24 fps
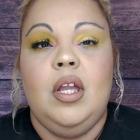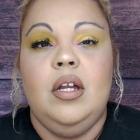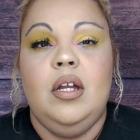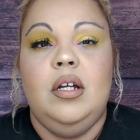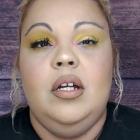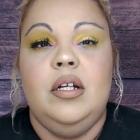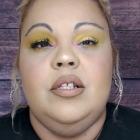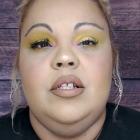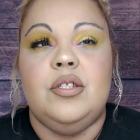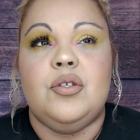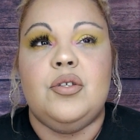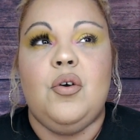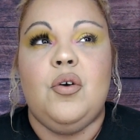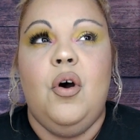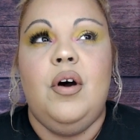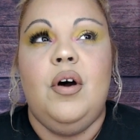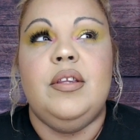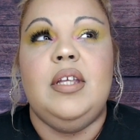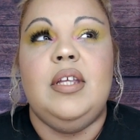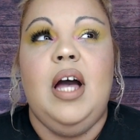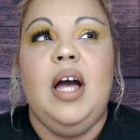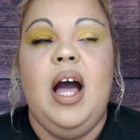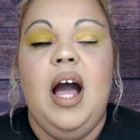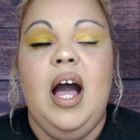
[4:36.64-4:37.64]
it's called
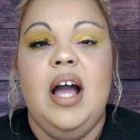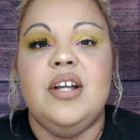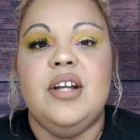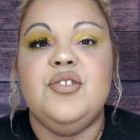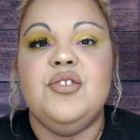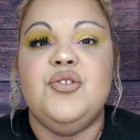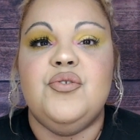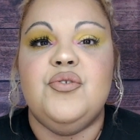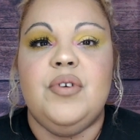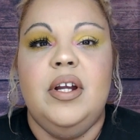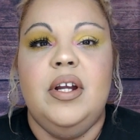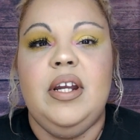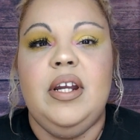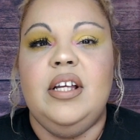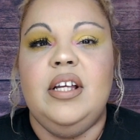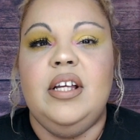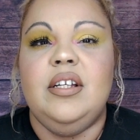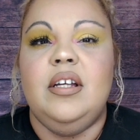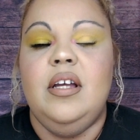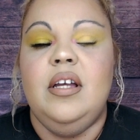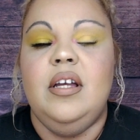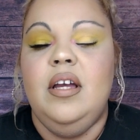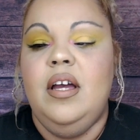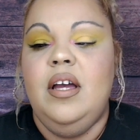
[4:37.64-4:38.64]
the
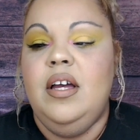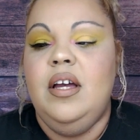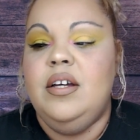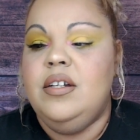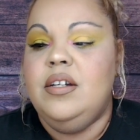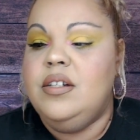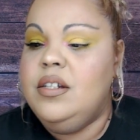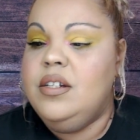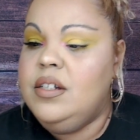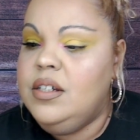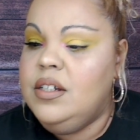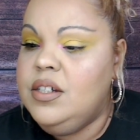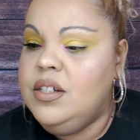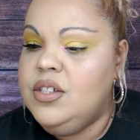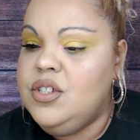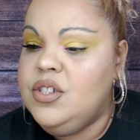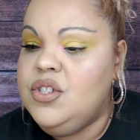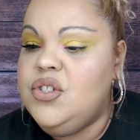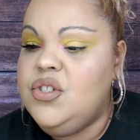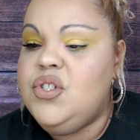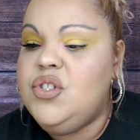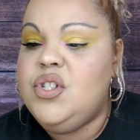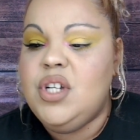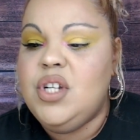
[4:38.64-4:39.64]
Hydrating
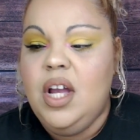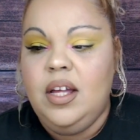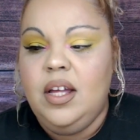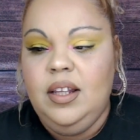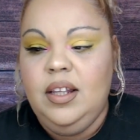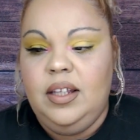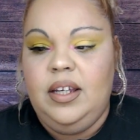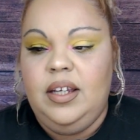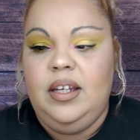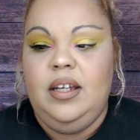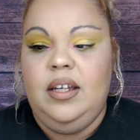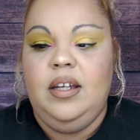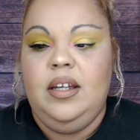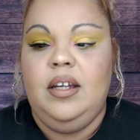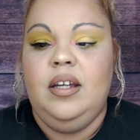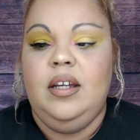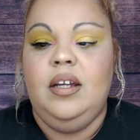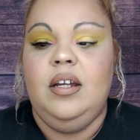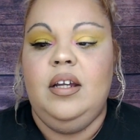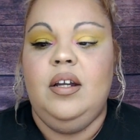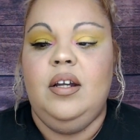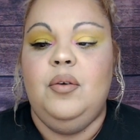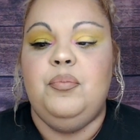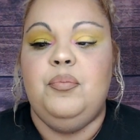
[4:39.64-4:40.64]
Jelly
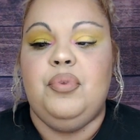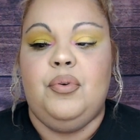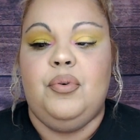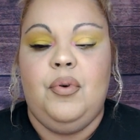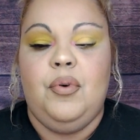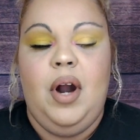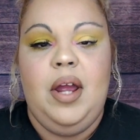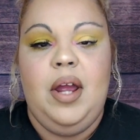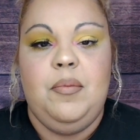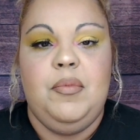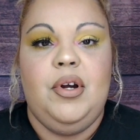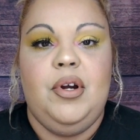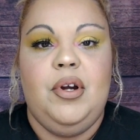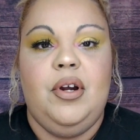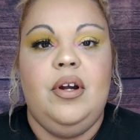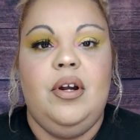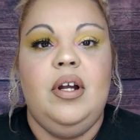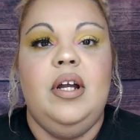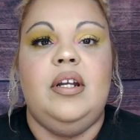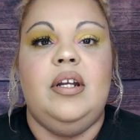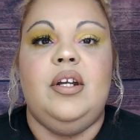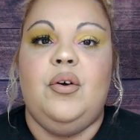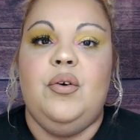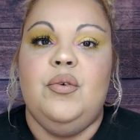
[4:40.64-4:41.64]
Primer,
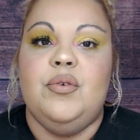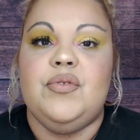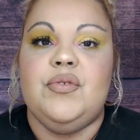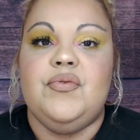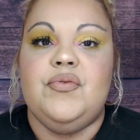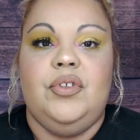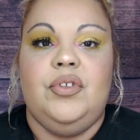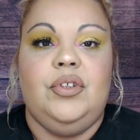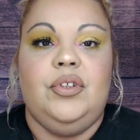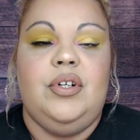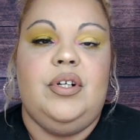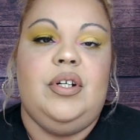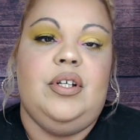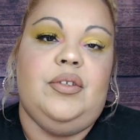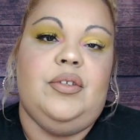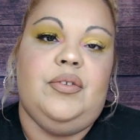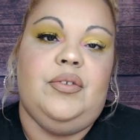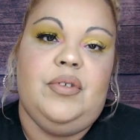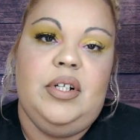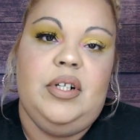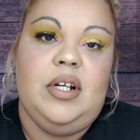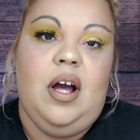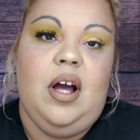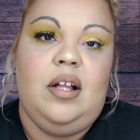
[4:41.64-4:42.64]
and it goes for
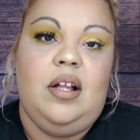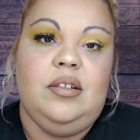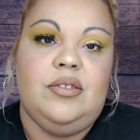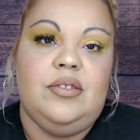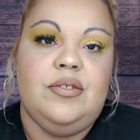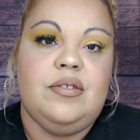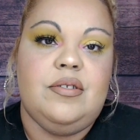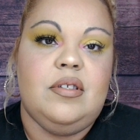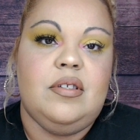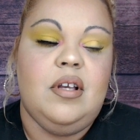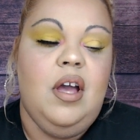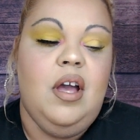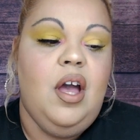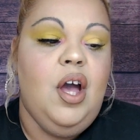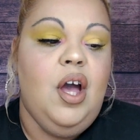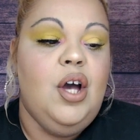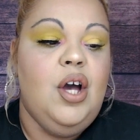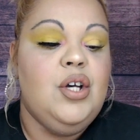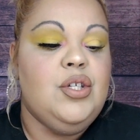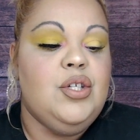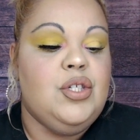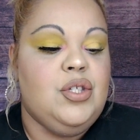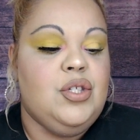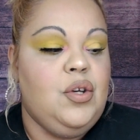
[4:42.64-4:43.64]
$33.
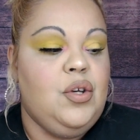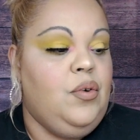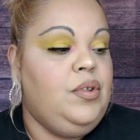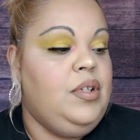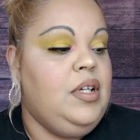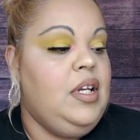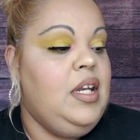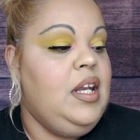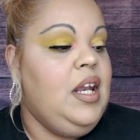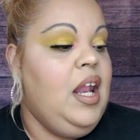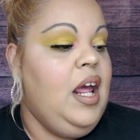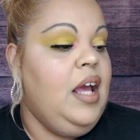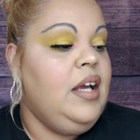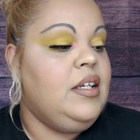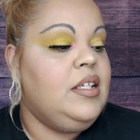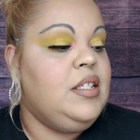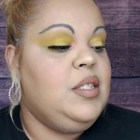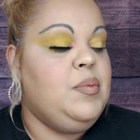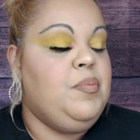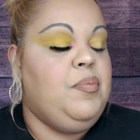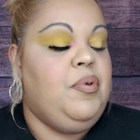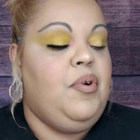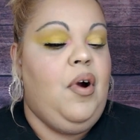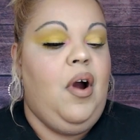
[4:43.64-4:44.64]
So
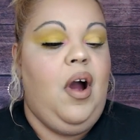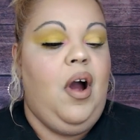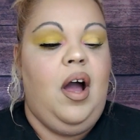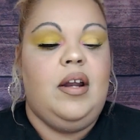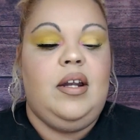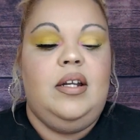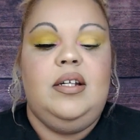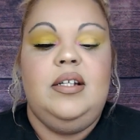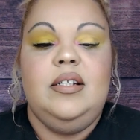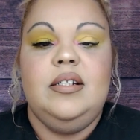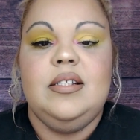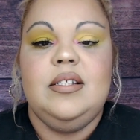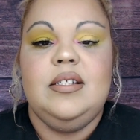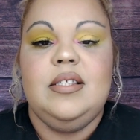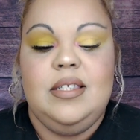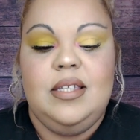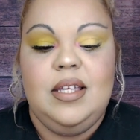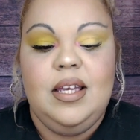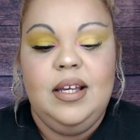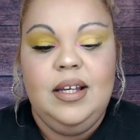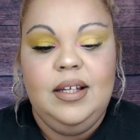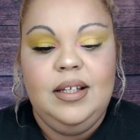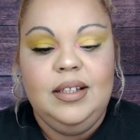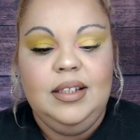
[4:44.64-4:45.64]
next
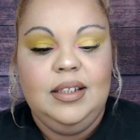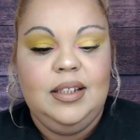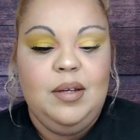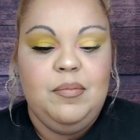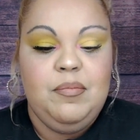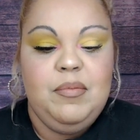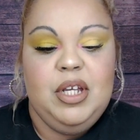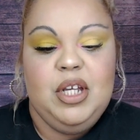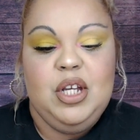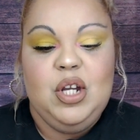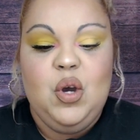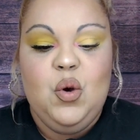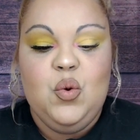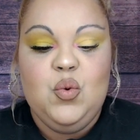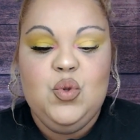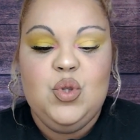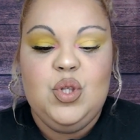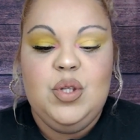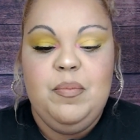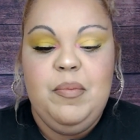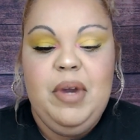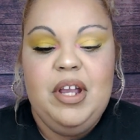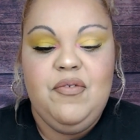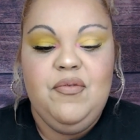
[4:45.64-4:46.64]
product, let me go
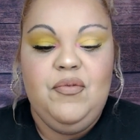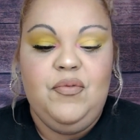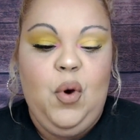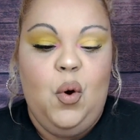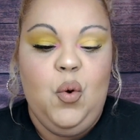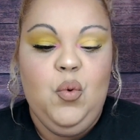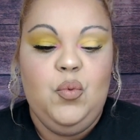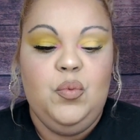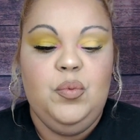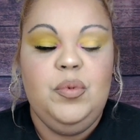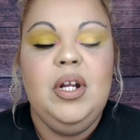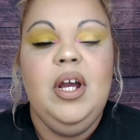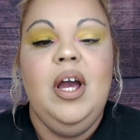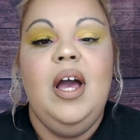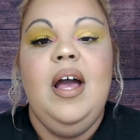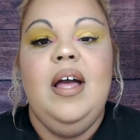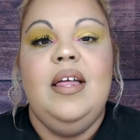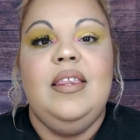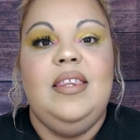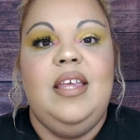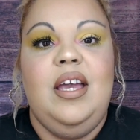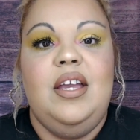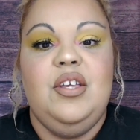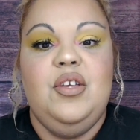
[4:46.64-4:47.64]
to my phone,
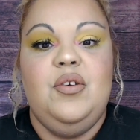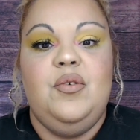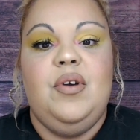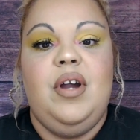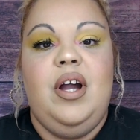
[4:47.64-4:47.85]
that you